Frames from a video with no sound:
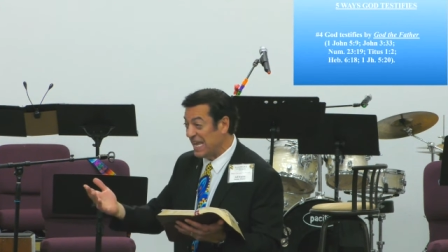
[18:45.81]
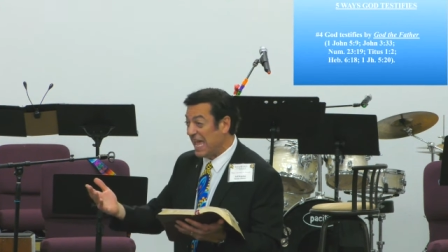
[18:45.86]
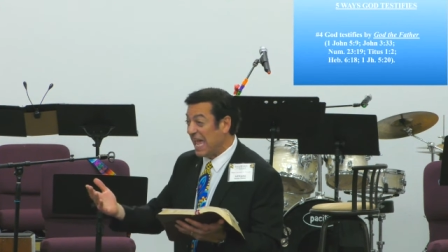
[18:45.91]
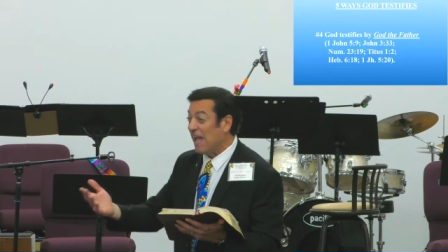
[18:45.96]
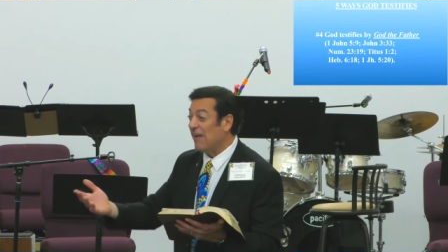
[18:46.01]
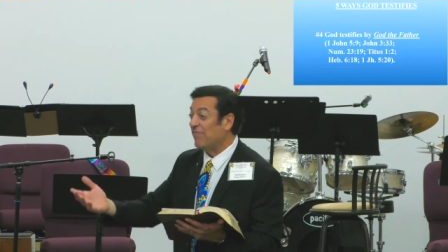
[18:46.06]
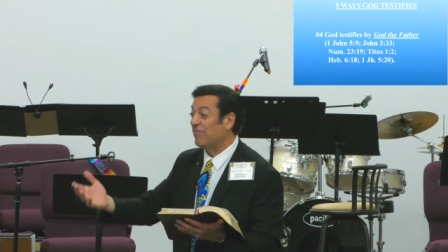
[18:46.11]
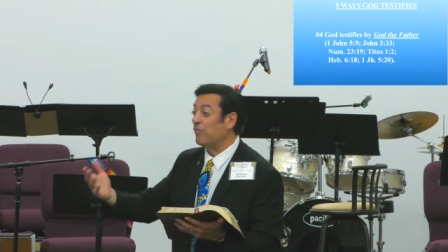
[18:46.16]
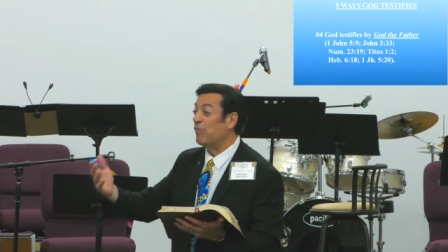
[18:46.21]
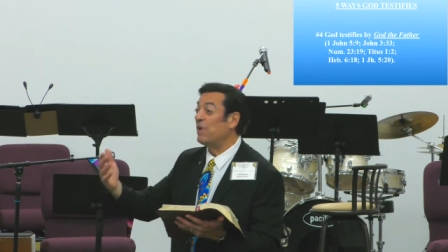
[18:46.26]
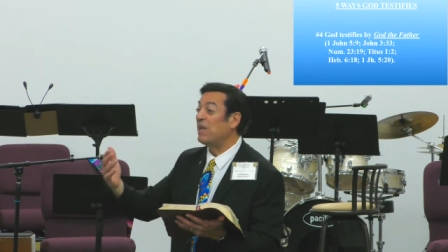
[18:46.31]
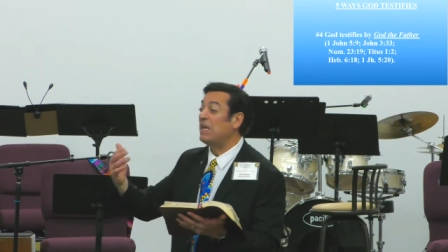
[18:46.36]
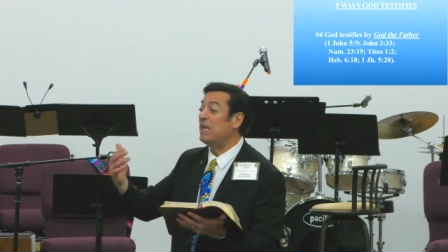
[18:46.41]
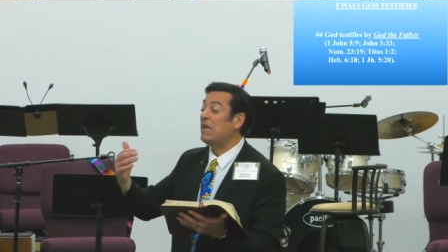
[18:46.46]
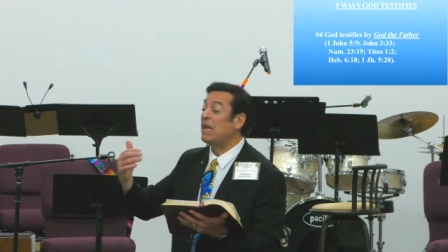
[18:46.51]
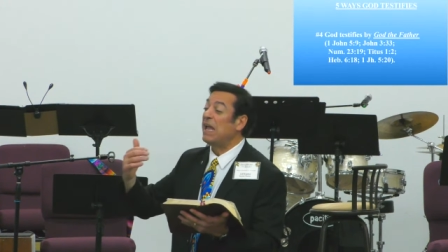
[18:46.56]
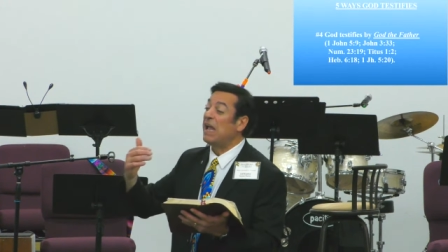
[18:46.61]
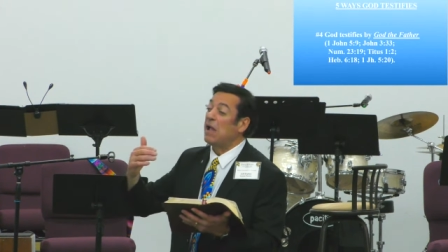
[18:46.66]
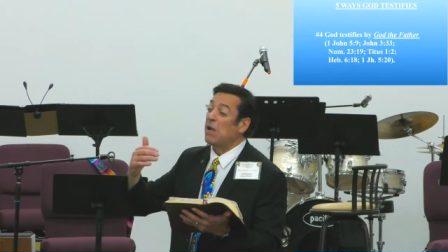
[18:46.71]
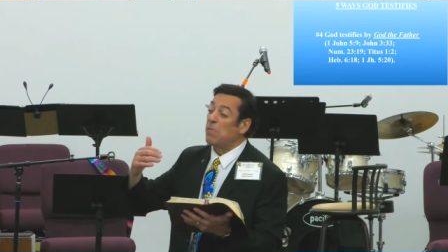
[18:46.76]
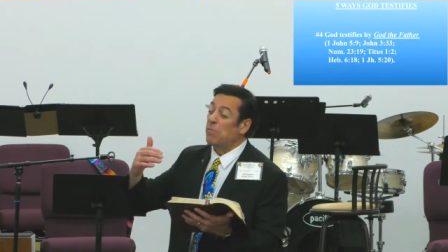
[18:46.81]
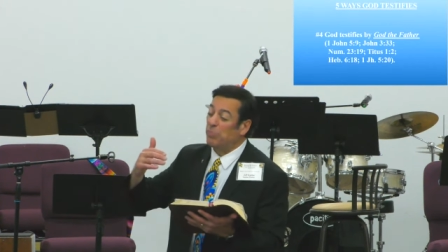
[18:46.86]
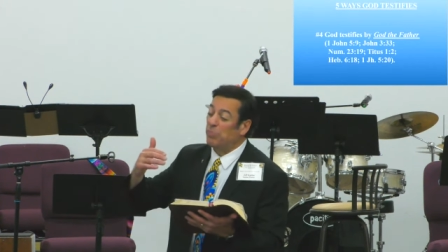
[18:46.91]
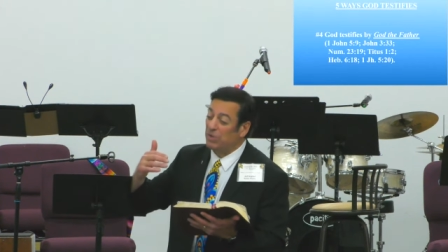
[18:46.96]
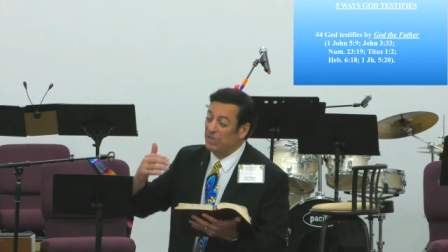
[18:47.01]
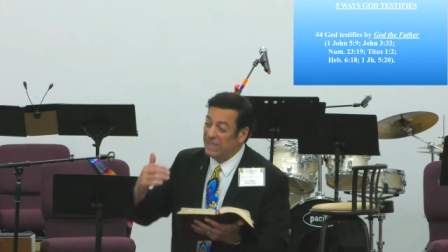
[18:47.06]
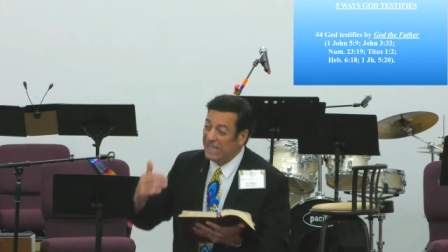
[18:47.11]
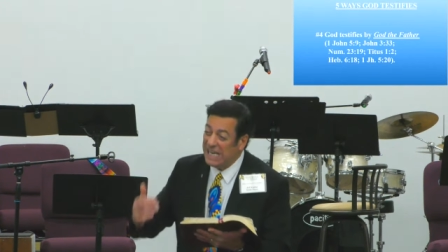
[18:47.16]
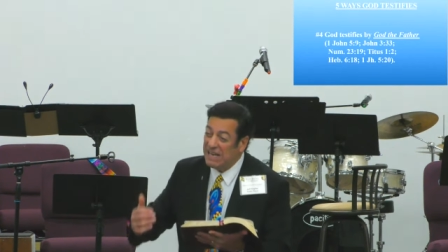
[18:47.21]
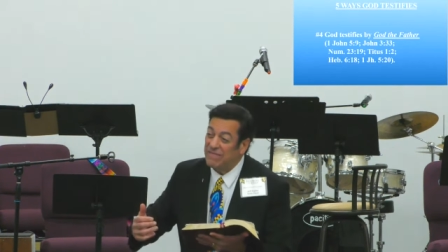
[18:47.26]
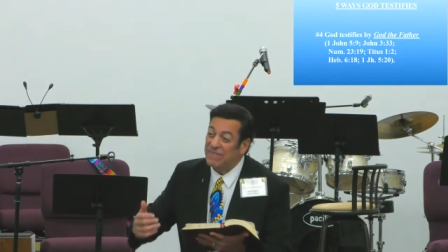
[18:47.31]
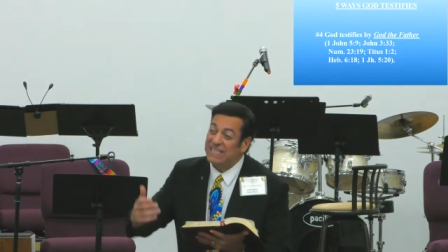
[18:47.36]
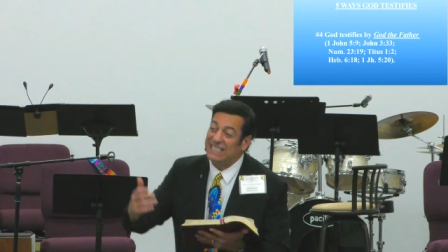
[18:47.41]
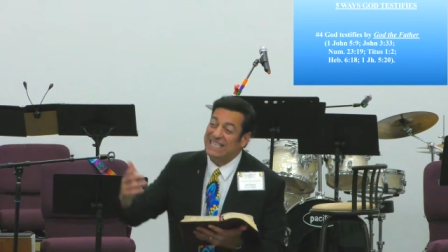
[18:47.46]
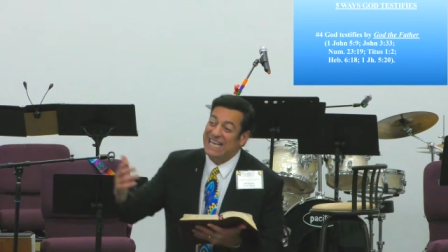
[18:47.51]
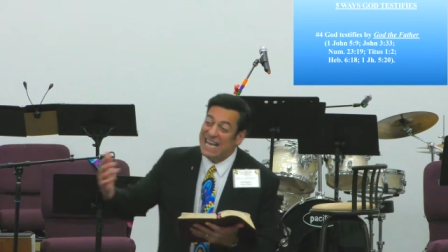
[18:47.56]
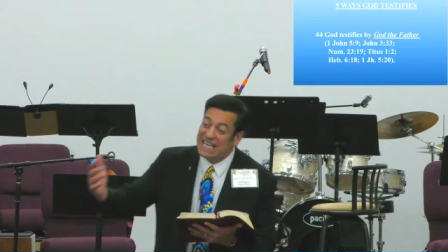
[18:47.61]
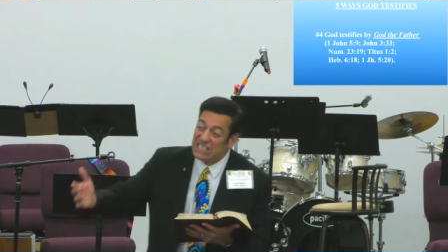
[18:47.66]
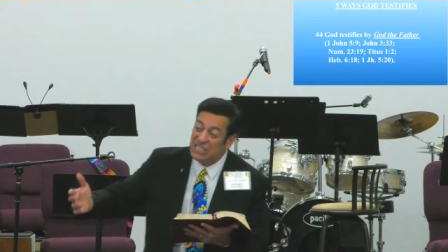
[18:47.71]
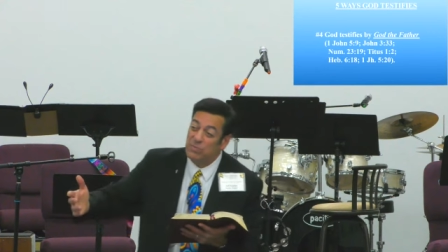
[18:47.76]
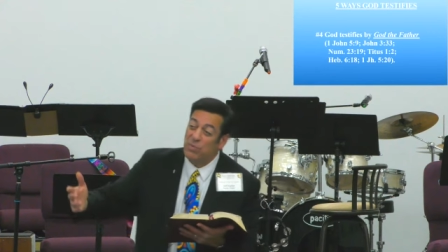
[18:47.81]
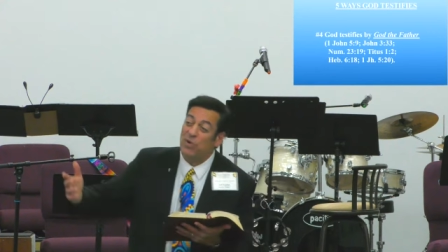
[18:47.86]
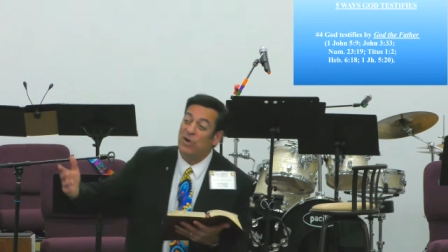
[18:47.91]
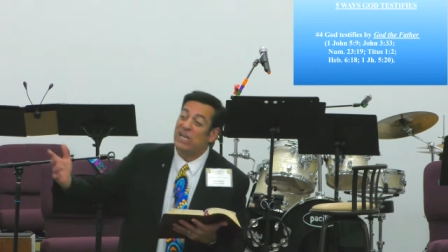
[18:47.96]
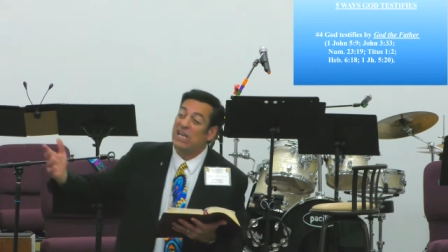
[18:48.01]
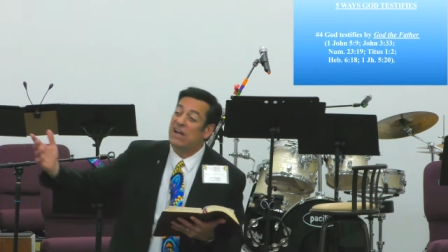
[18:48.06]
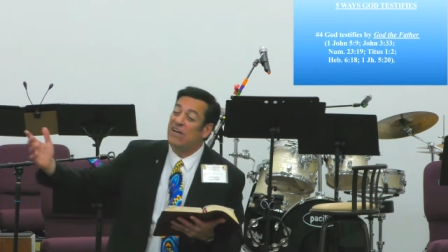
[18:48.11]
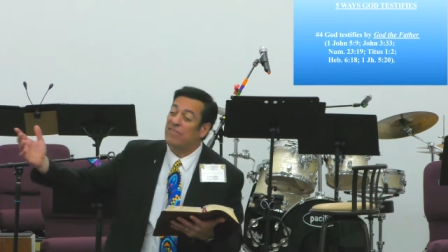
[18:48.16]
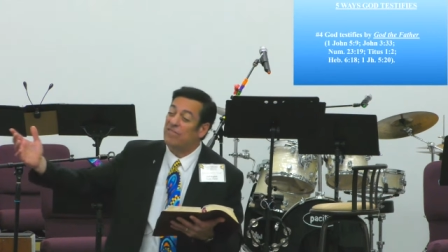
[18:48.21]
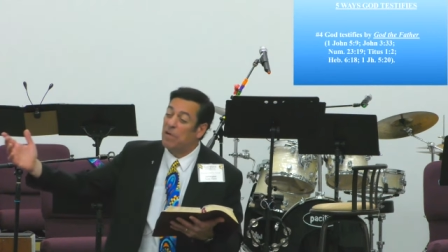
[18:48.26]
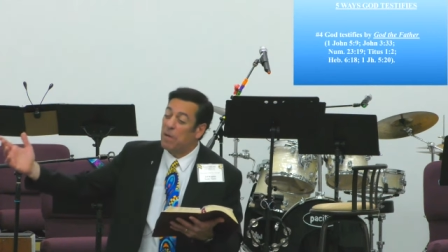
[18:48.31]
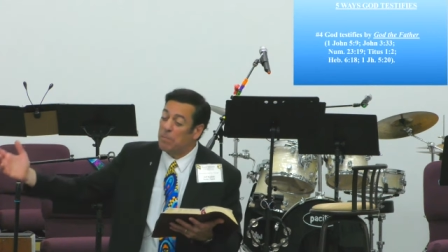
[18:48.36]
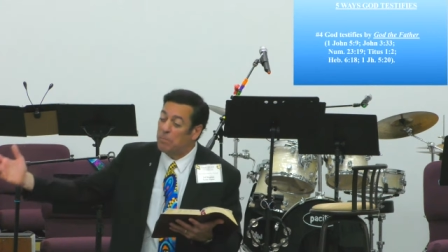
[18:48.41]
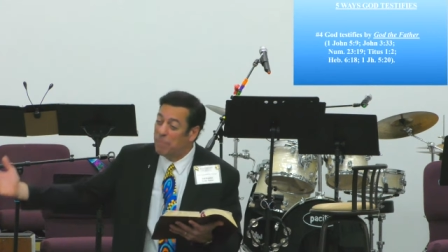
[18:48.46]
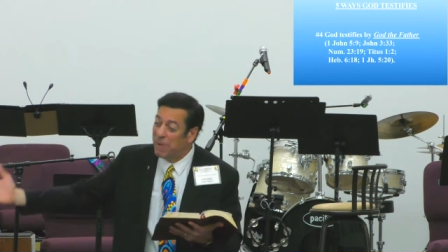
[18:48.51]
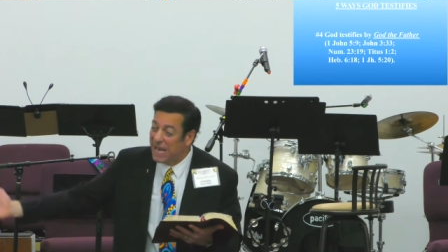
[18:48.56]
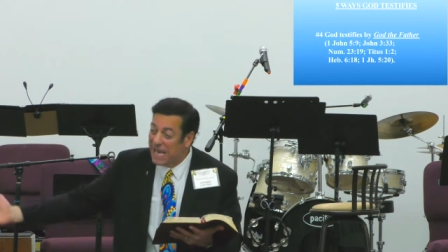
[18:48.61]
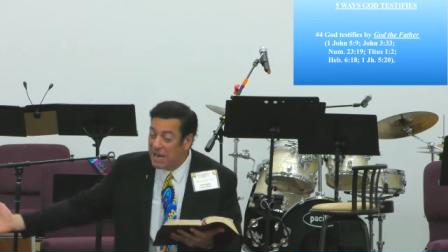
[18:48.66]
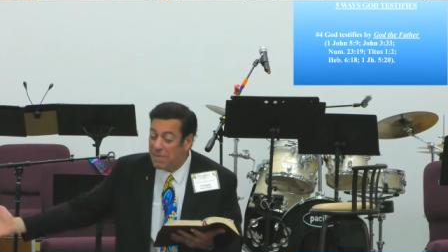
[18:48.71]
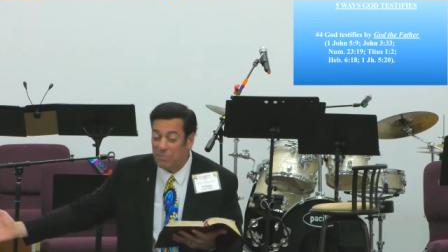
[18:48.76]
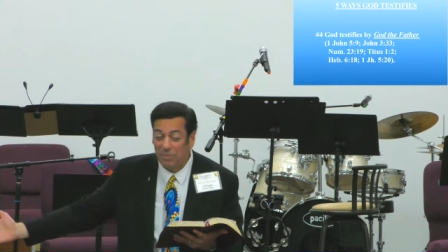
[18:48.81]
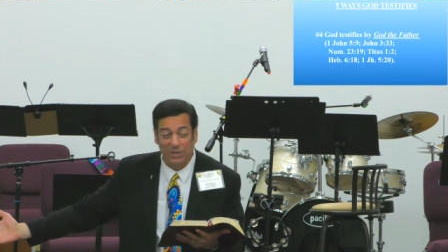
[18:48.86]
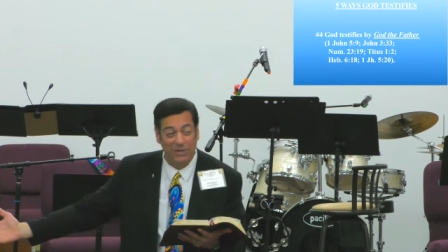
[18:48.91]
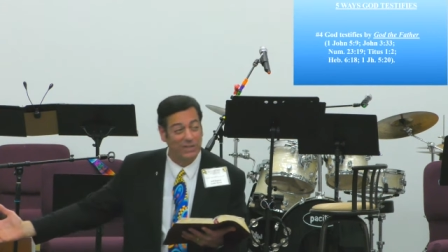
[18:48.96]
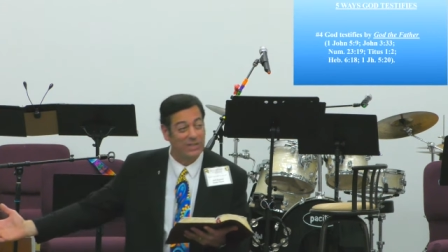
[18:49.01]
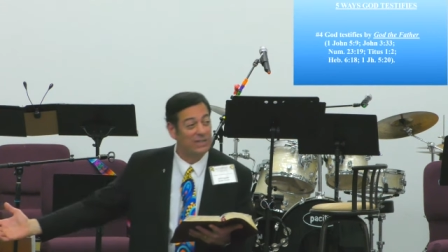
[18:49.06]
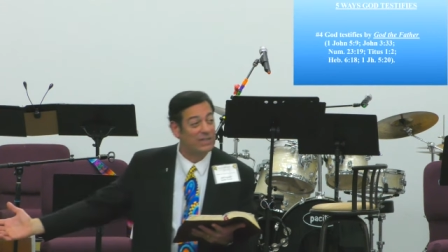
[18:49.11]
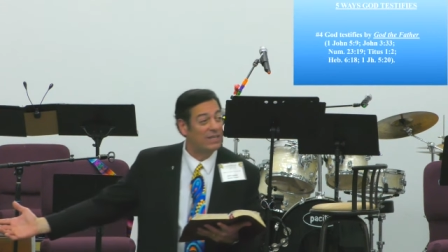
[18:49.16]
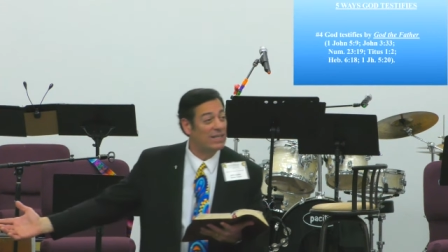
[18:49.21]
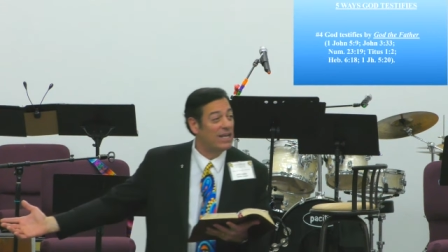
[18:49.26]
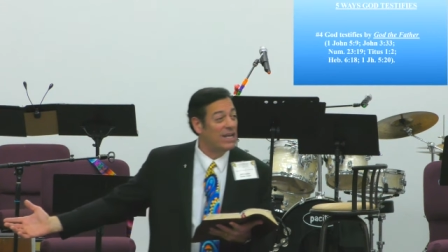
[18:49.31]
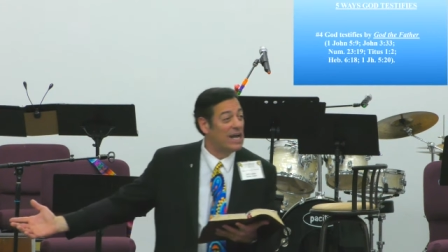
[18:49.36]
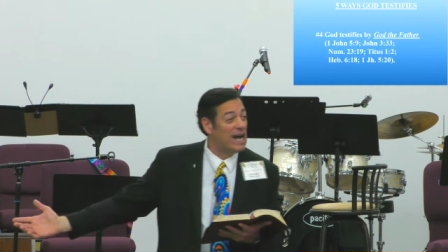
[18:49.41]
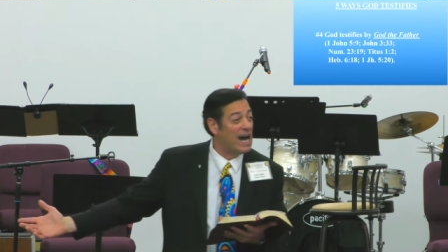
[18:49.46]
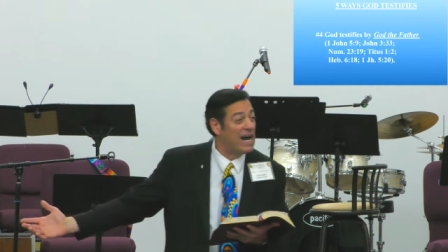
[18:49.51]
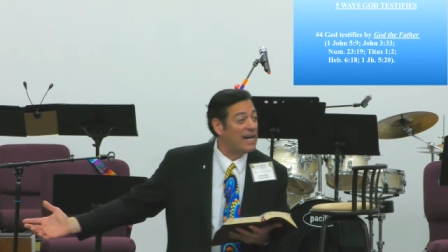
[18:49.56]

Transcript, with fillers: If we believe the testimony of people on